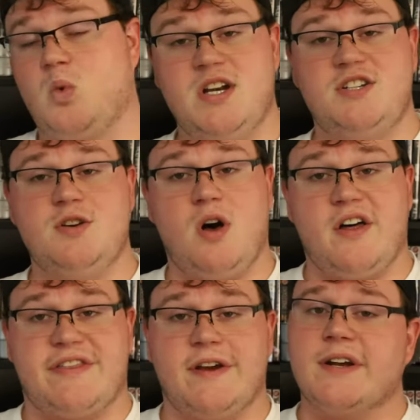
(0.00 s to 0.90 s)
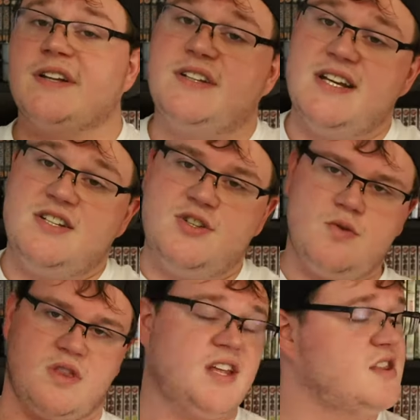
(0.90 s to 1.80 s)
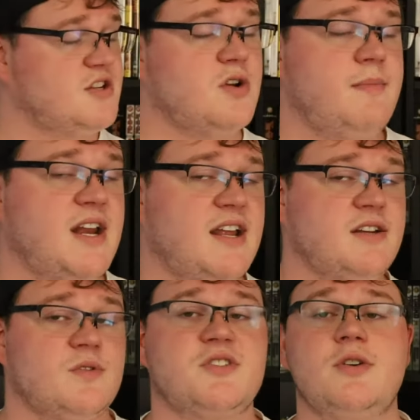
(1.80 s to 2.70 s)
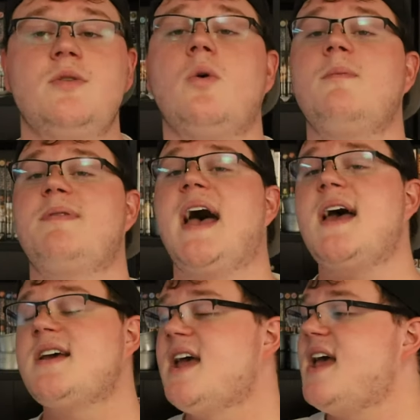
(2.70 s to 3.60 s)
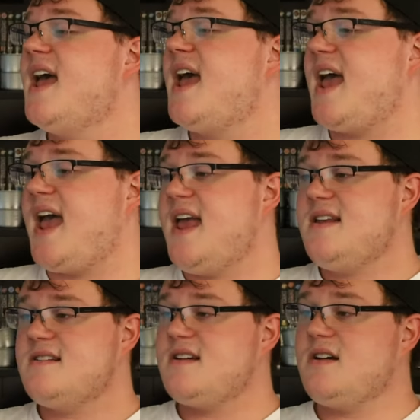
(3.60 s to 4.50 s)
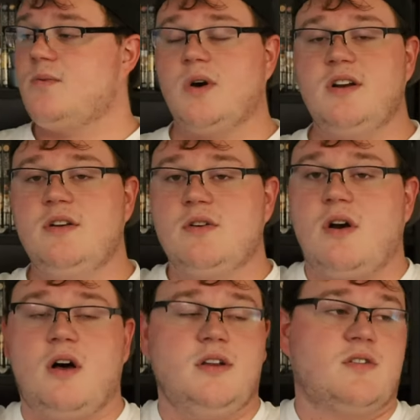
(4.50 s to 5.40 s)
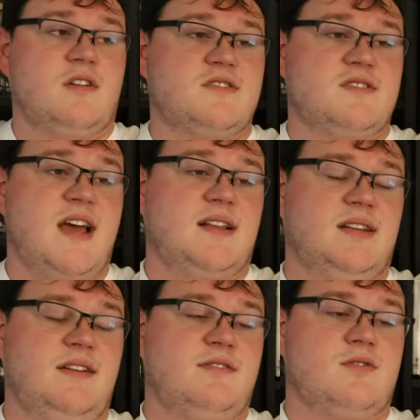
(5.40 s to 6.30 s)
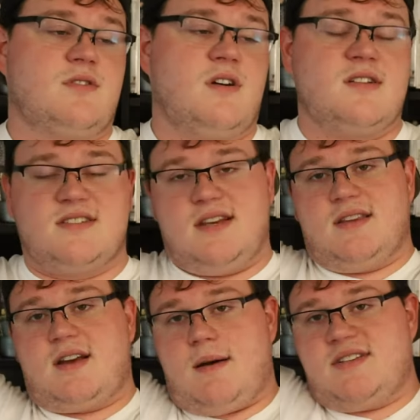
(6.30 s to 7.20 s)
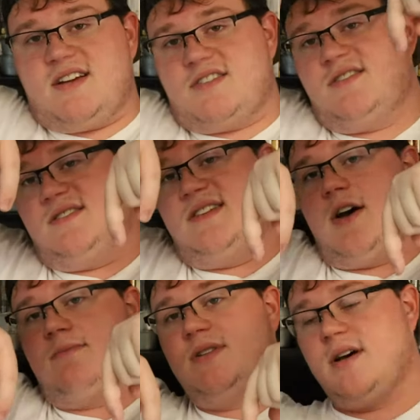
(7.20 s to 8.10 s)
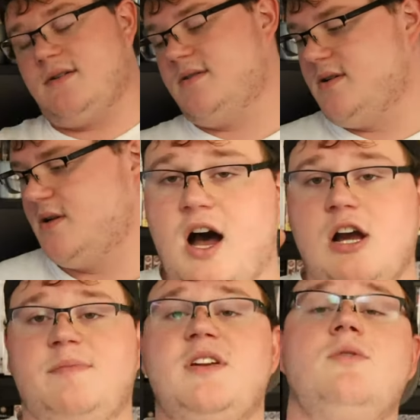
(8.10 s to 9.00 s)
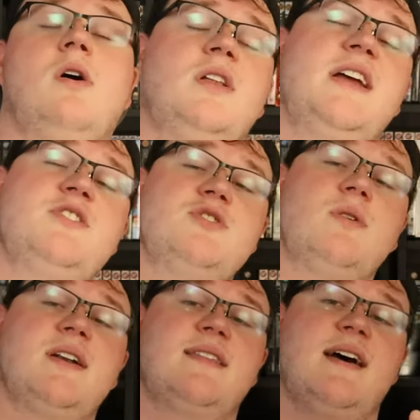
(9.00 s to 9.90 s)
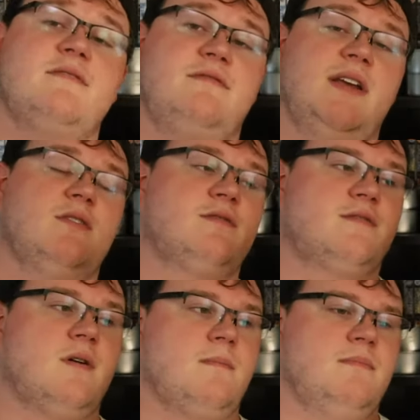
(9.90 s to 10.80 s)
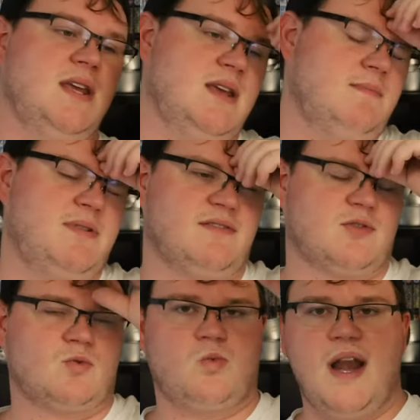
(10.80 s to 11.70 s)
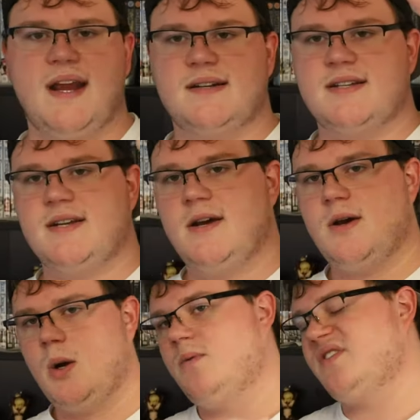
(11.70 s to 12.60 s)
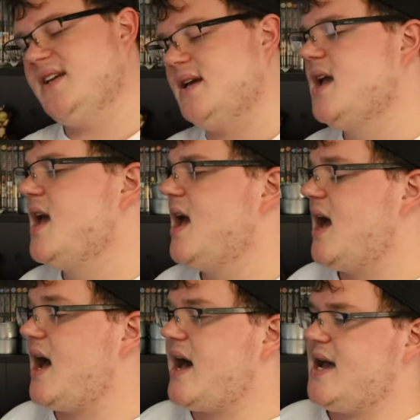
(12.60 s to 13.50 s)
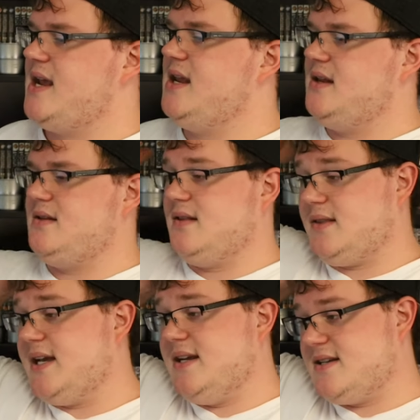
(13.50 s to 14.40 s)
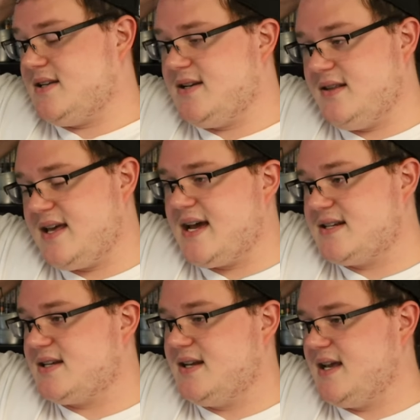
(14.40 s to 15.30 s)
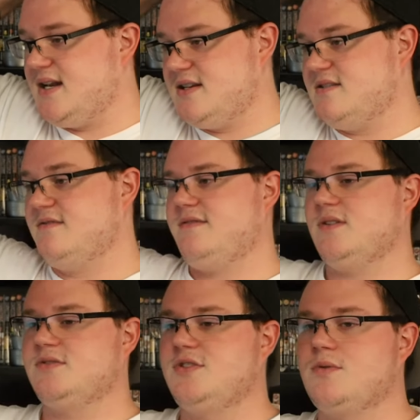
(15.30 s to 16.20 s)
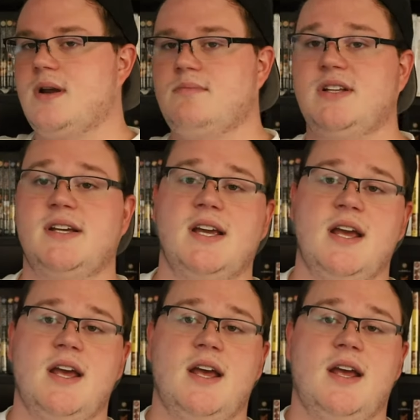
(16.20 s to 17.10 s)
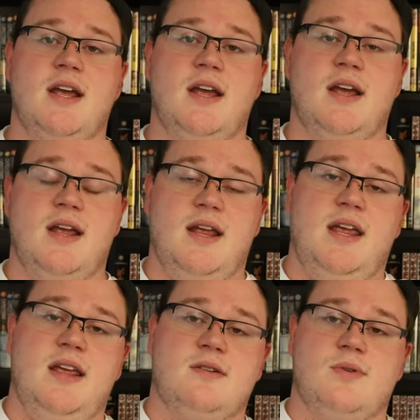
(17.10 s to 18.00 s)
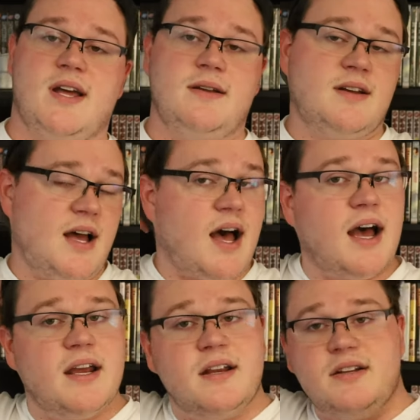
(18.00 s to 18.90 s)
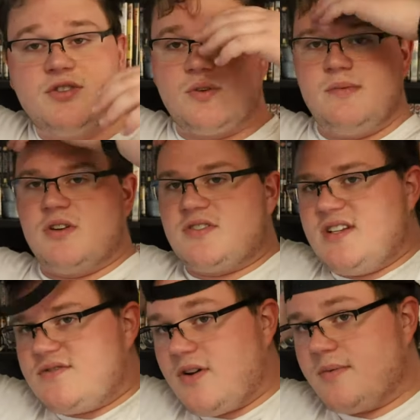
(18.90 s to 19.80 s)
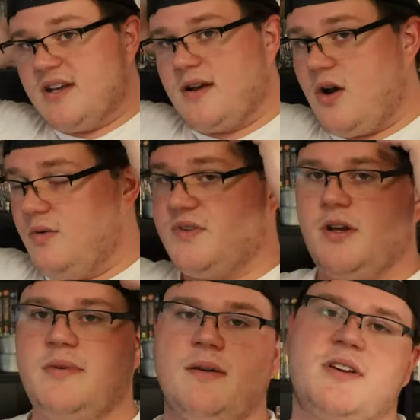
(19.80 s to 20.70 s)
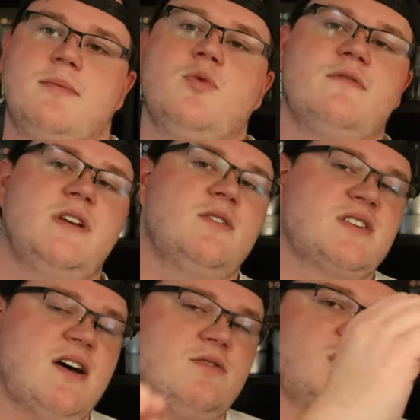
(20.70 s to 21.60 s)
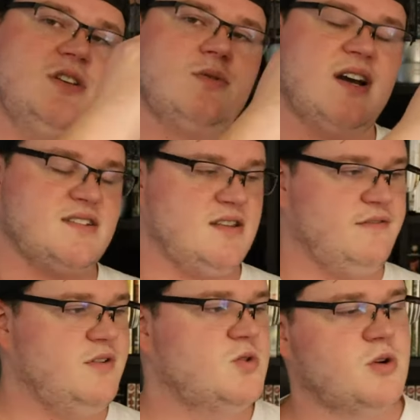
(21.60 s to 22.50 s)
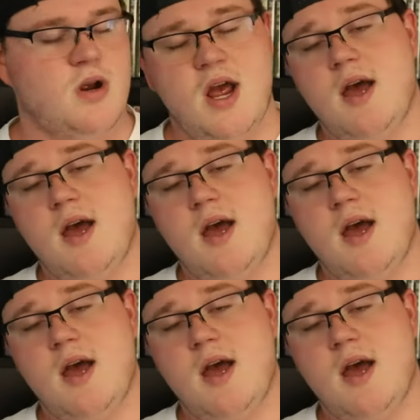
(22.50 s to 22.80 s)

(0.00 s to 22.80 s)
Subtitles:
What did you all think? Did you think the D.Gray-Man ending was good or bad? And what are all your thoughts on that? Leave your thoughts in the comment section down below. I hope that you all enjoyed that video from me. Bit of a rant. Hopefully I liked that and didn't feel too rambly. Either way, I enjoy most of these filming. Hopefully I'll be able to get more videos out to you guys in the future.